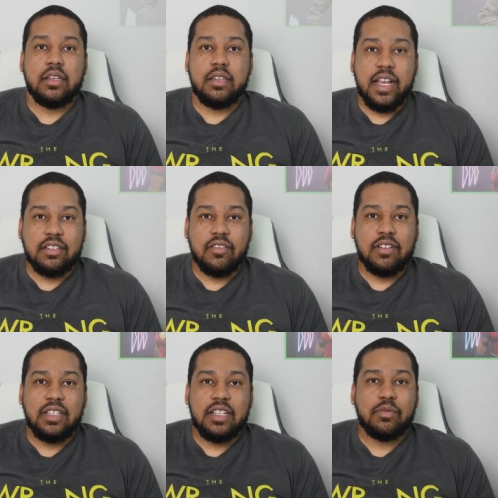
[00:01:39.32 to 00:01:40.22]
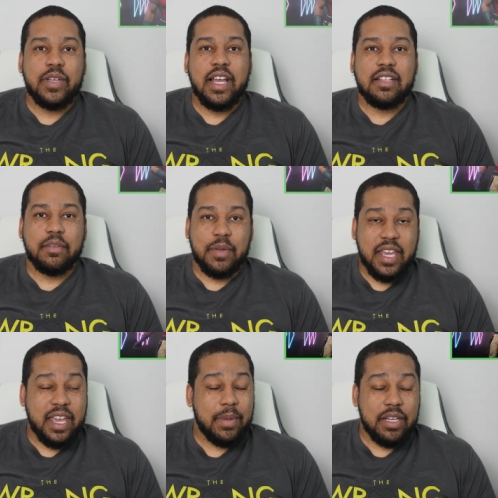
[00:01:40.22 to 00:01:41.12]
Next on the list, we have some
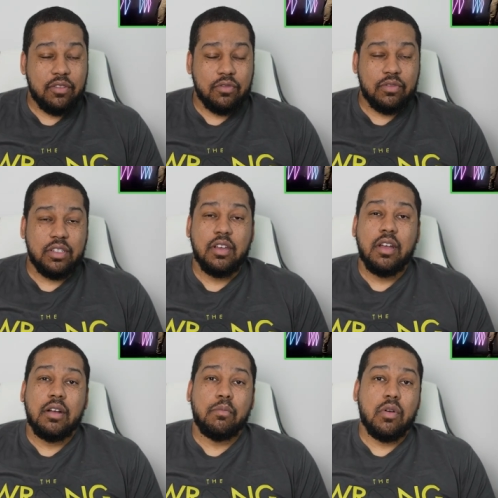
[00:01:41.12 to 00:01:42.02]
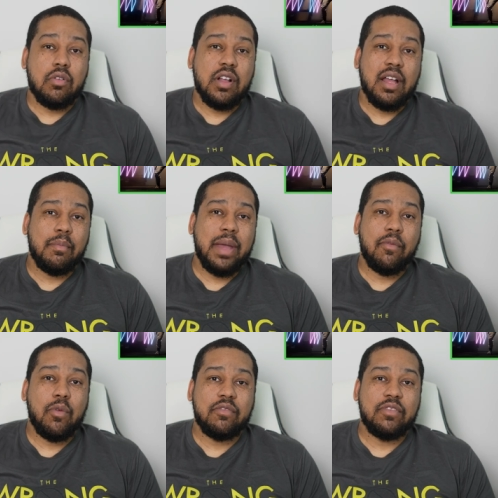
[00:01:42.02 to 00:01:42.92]
gaming news. Mortal
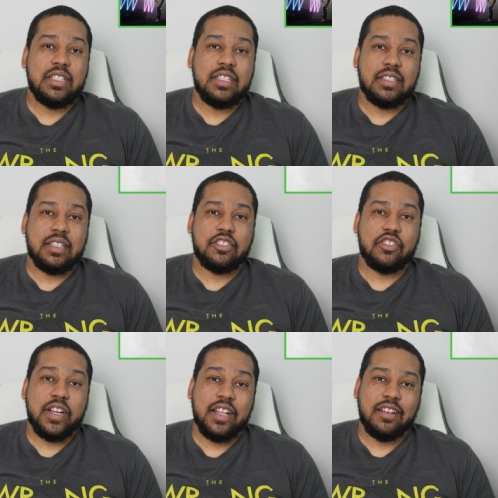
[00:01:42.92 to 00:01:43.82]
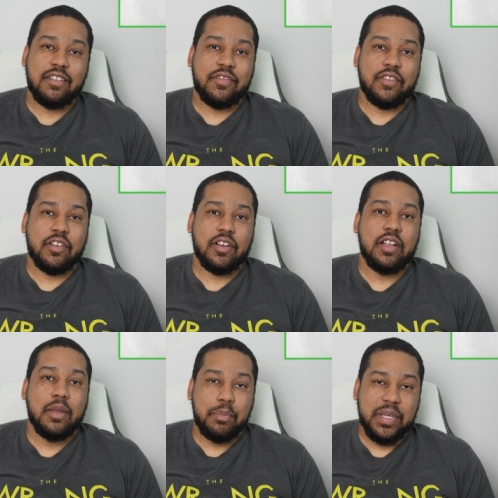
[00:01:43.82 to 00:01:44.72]
Kombat one released a trailer
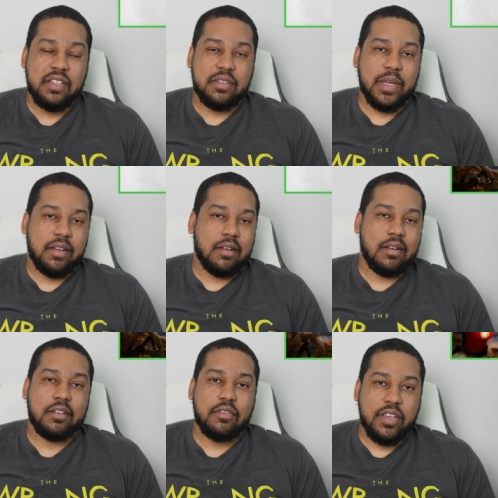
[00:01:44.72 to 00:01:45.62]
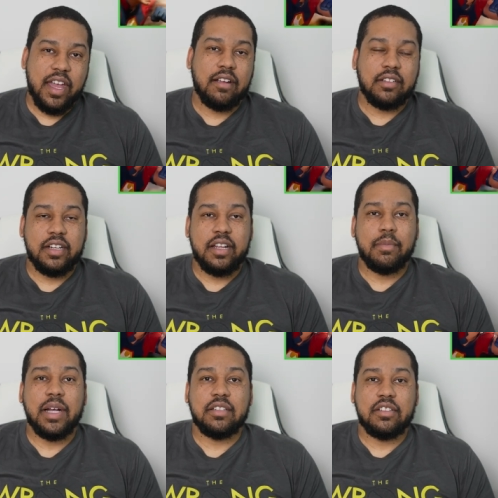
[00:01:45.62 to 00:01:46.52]
for Peacemaker, a new character they're
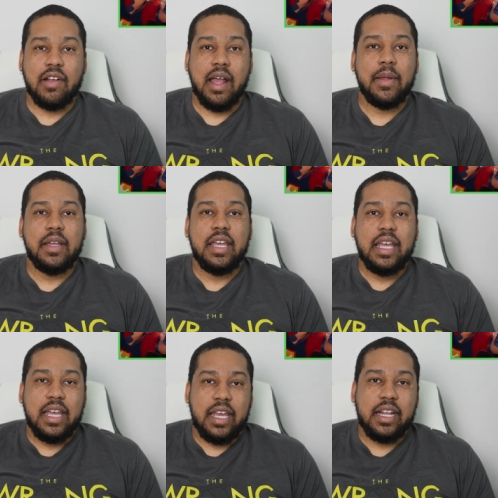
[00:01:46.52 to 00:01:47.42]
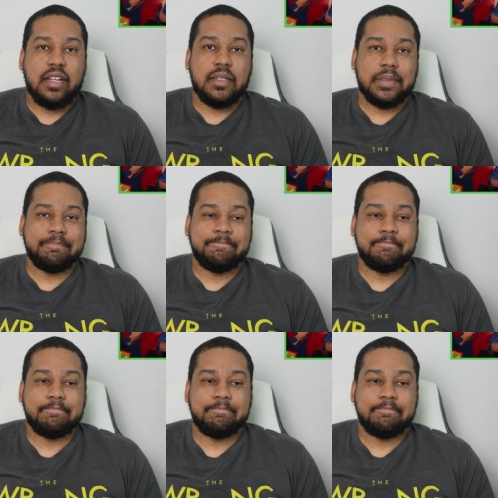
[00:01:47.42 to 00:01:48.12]
about to drop, and um.